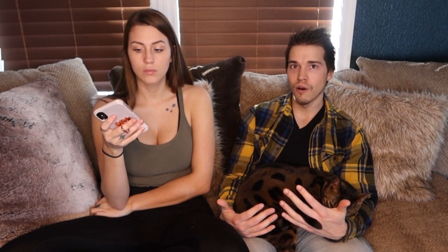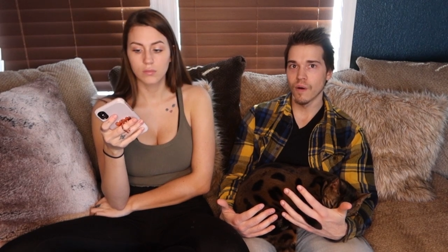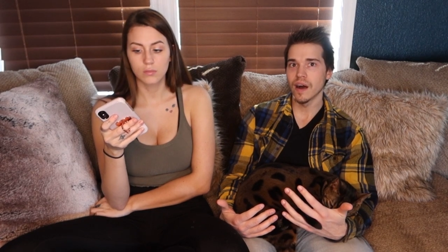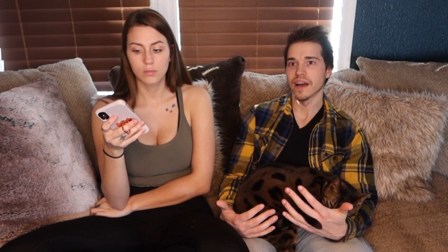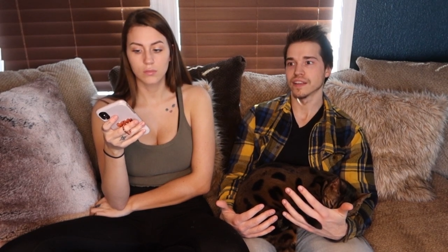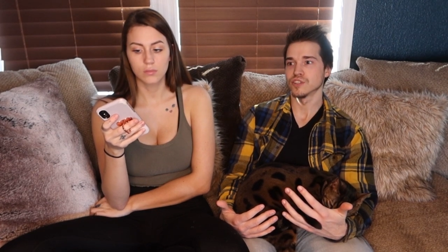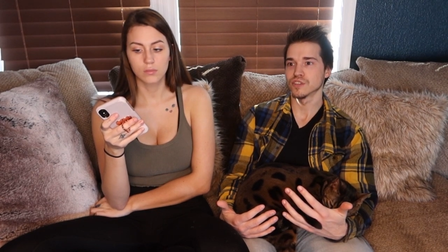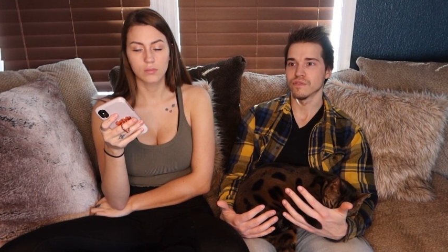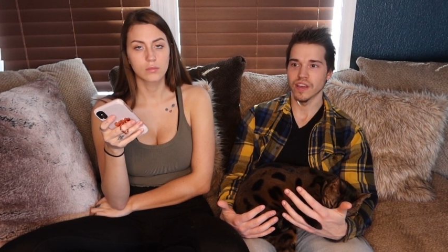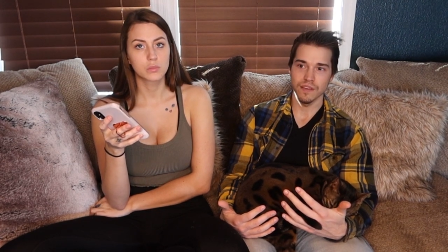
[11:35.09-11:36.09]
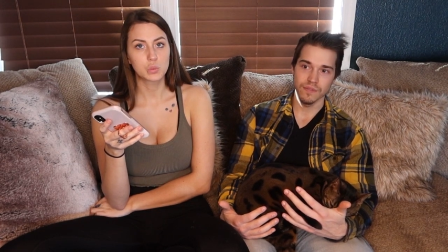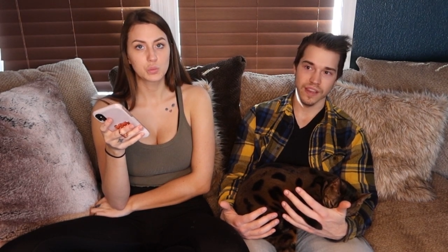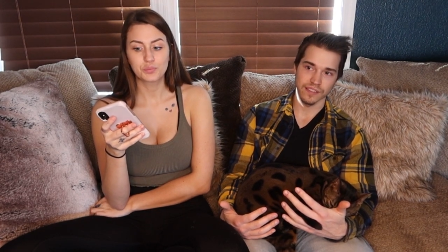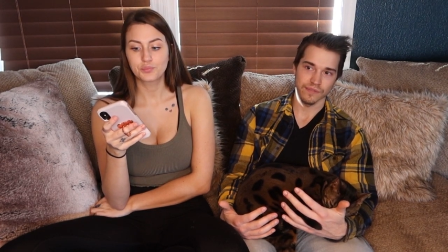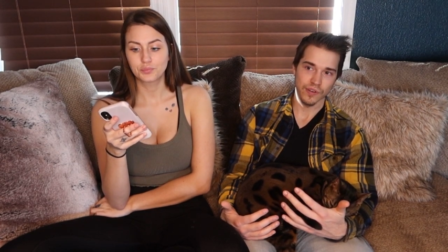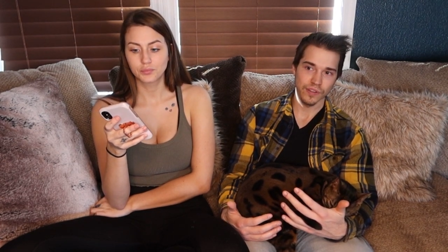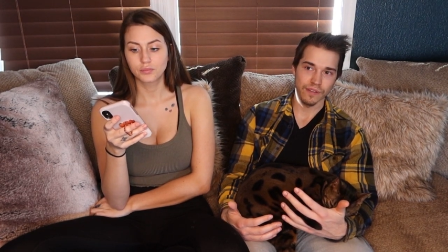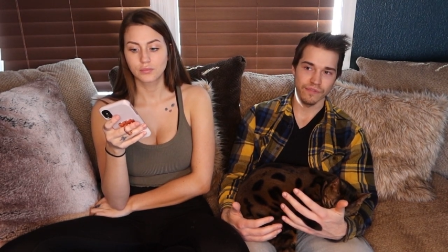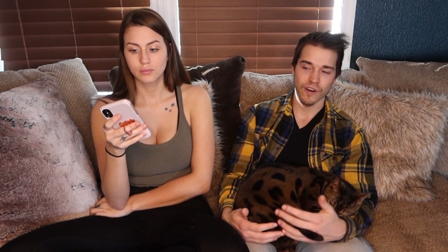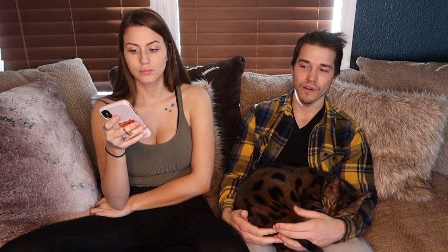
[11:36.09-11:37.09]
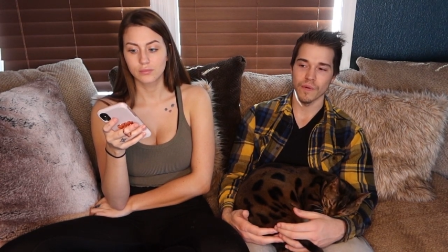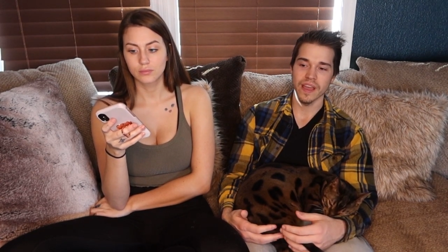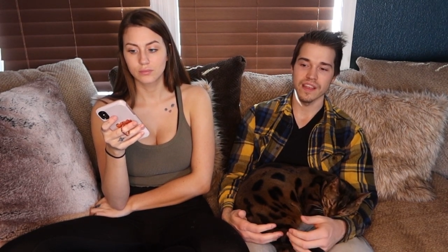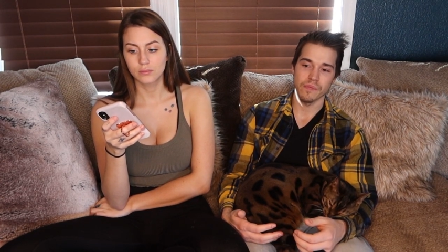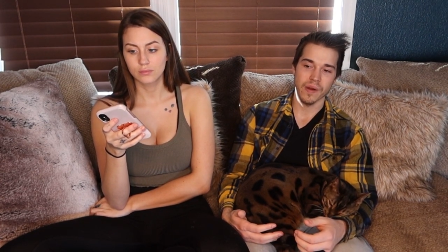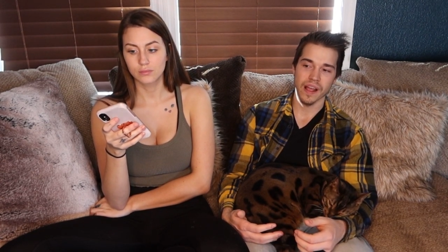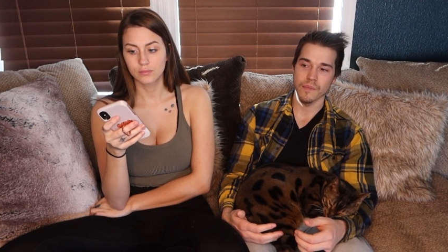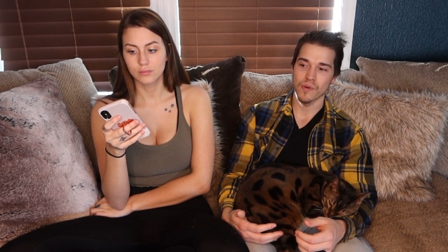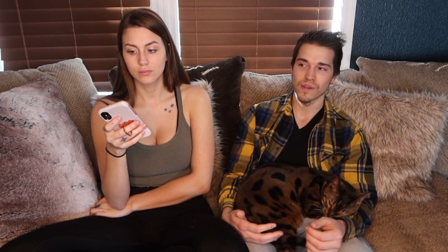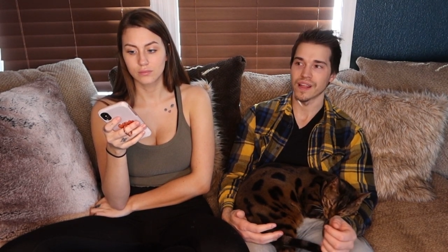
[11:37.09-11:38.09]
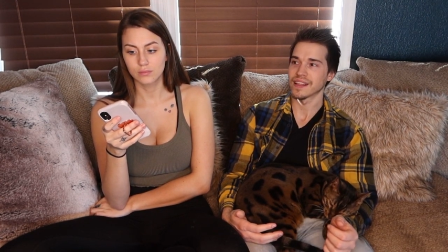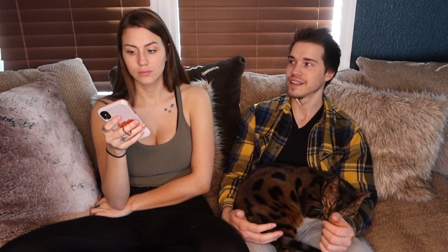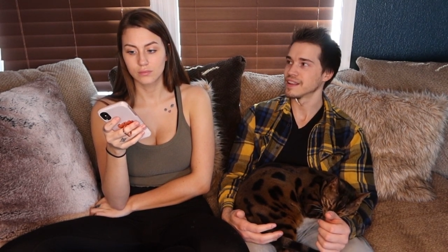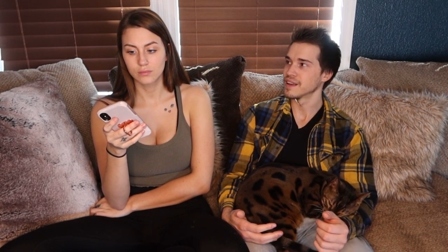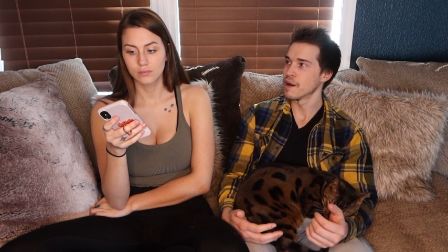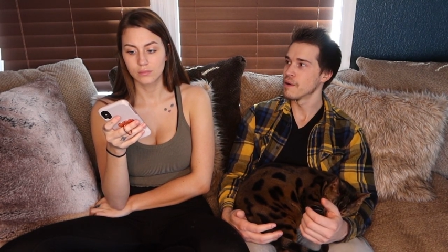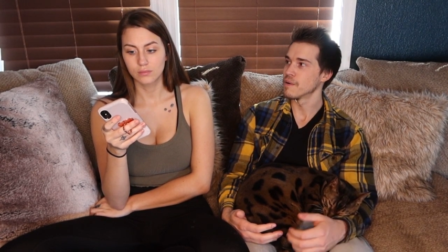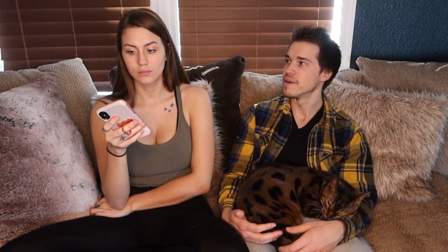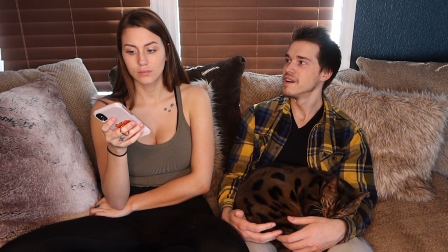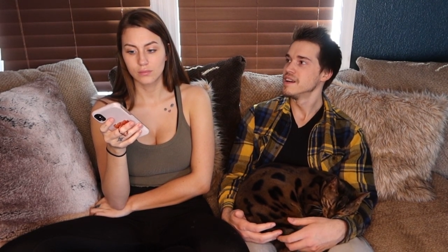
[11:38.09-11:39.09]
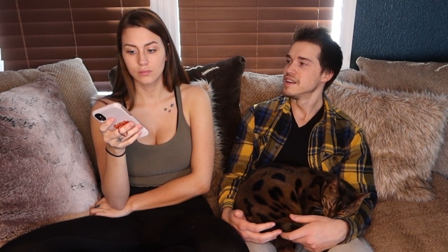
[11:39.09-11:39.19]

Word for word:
Speaker 1: oh wow, I can just invite you then, because if you don't live far away, you're probably more likely to go.